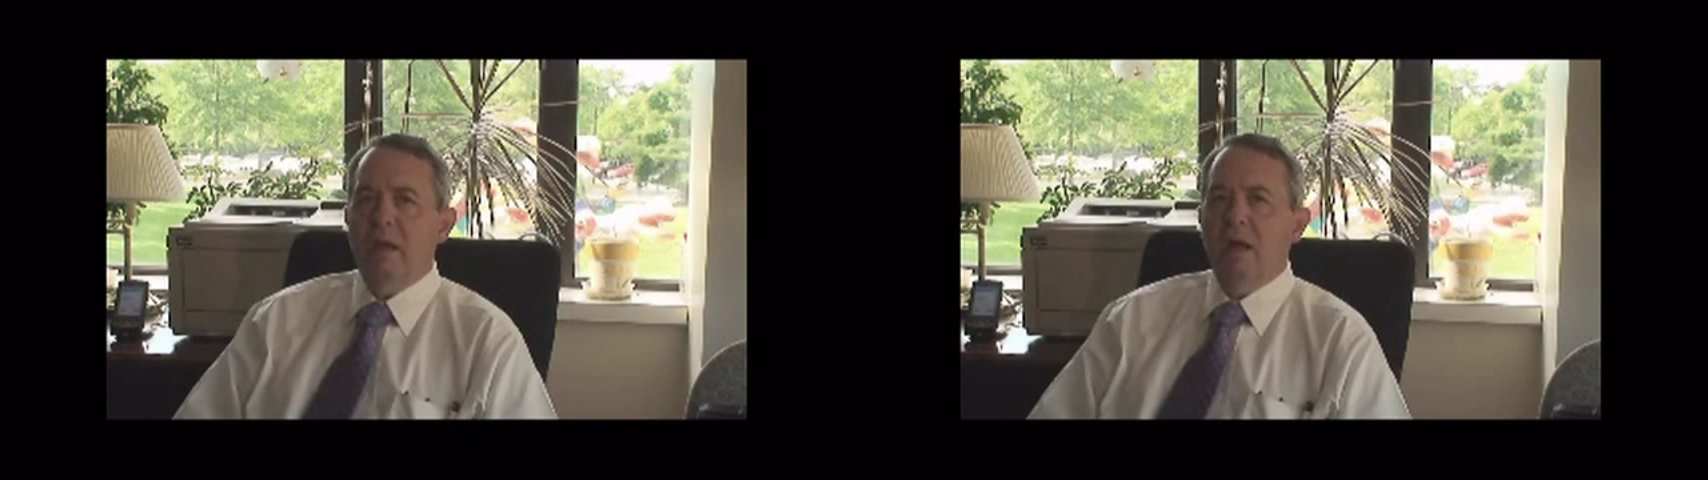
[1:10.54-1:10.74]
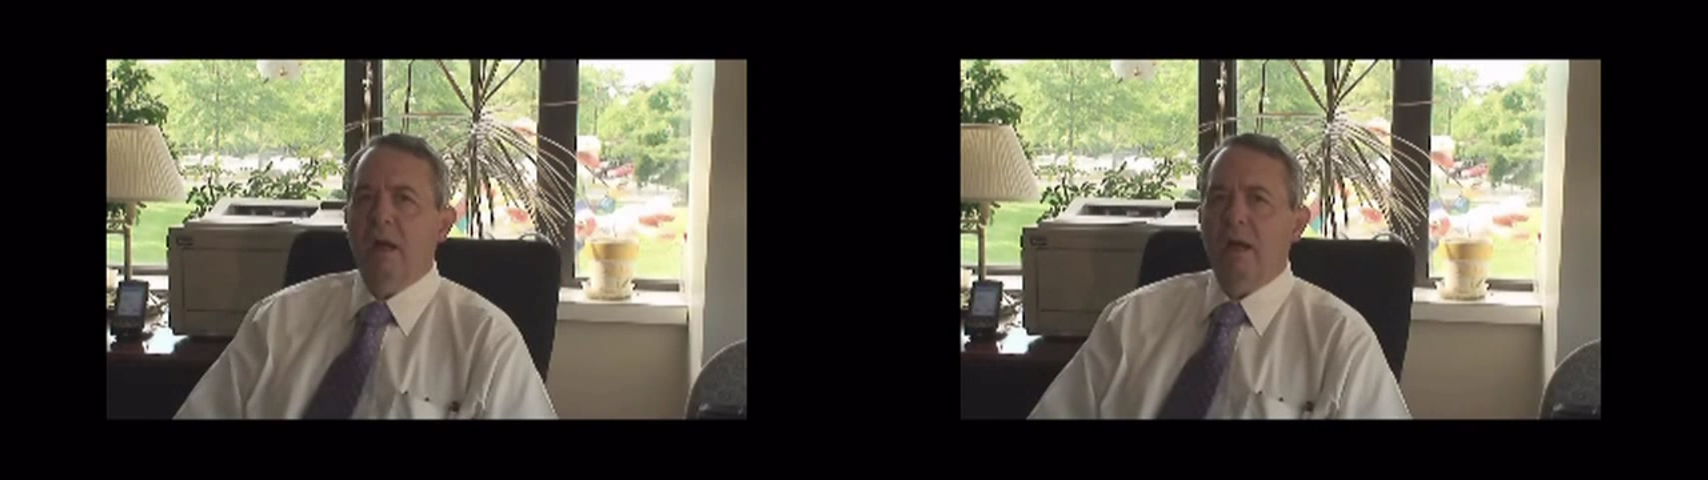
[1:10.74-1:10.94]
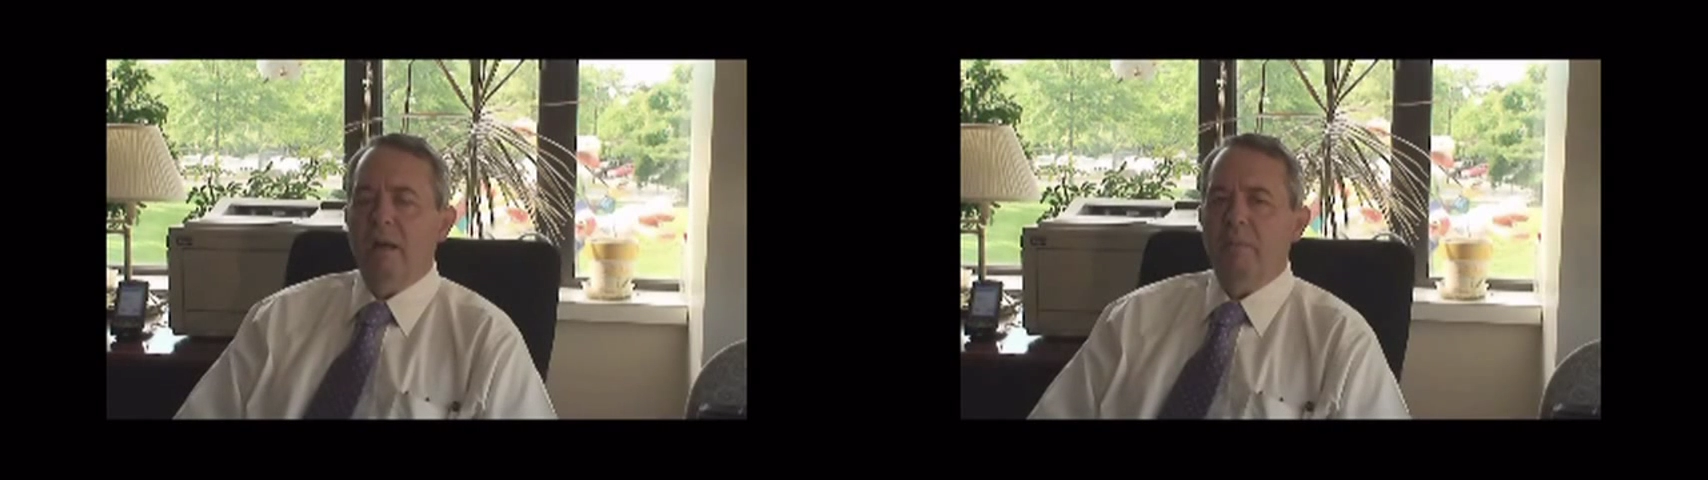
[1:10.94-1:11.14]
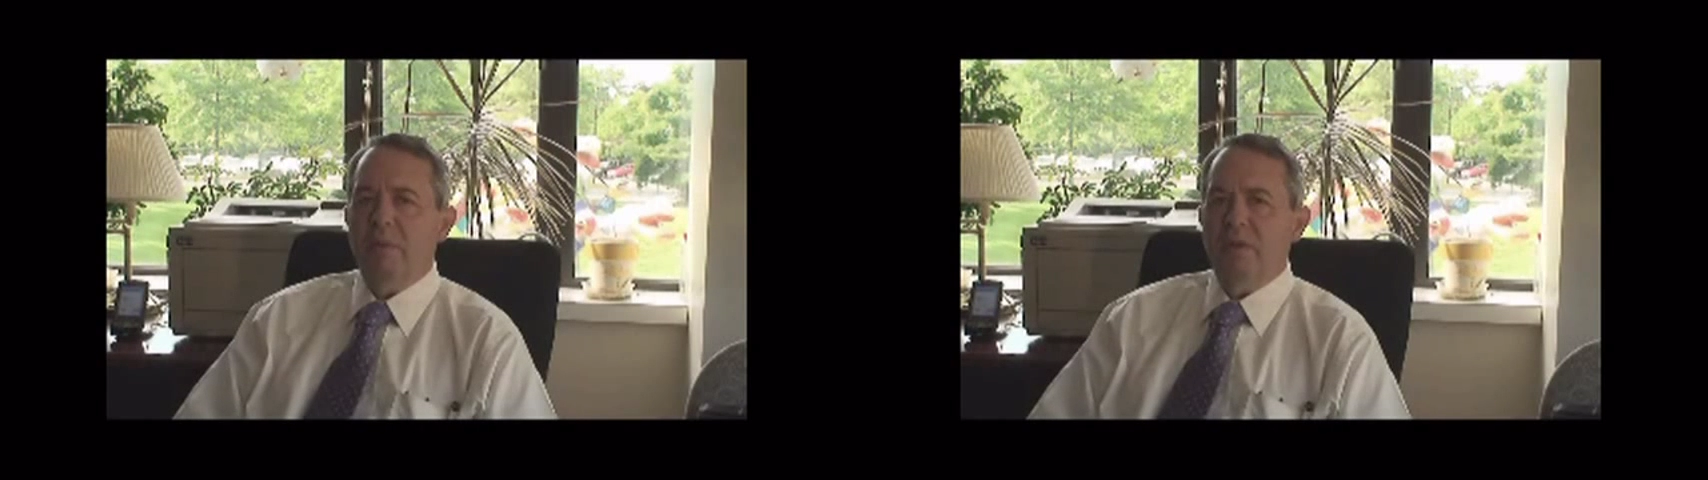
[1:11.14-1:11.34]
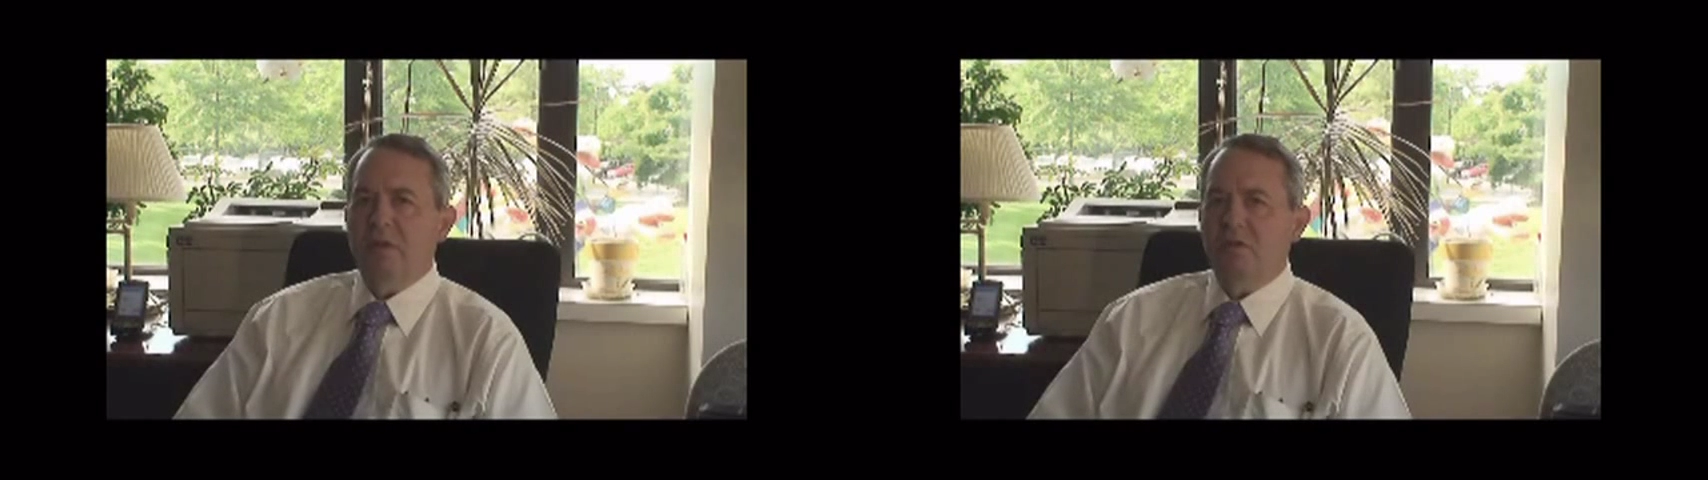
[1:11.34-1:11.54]
Uh,
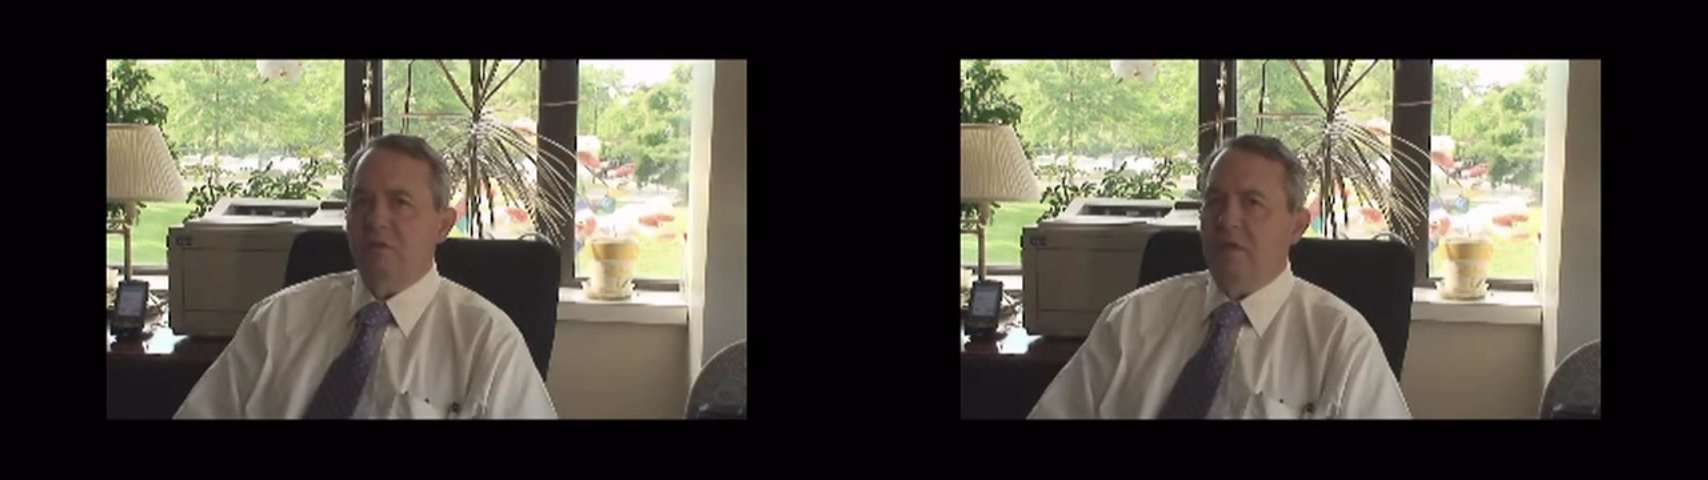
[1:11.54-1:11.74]
but these are